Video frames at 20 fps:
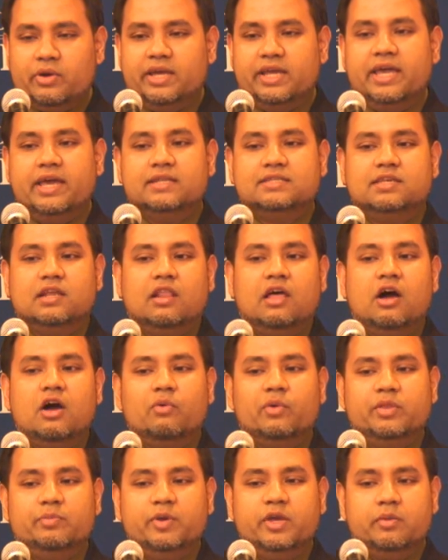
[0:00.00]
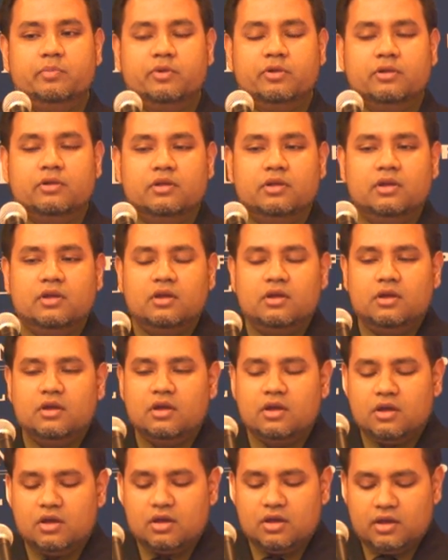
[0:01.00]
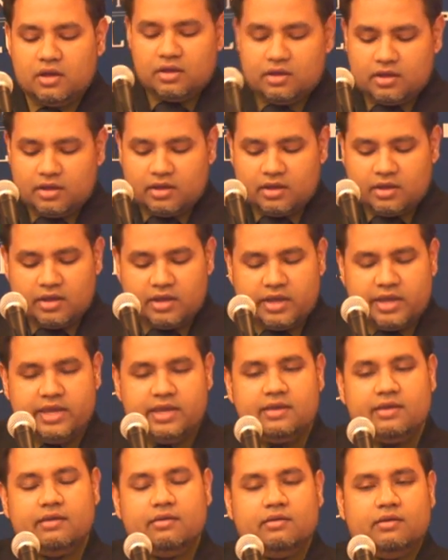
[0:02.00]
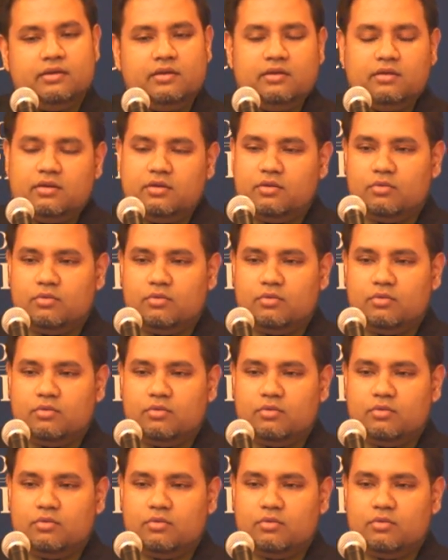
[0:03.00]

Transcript: how he gets along with people, he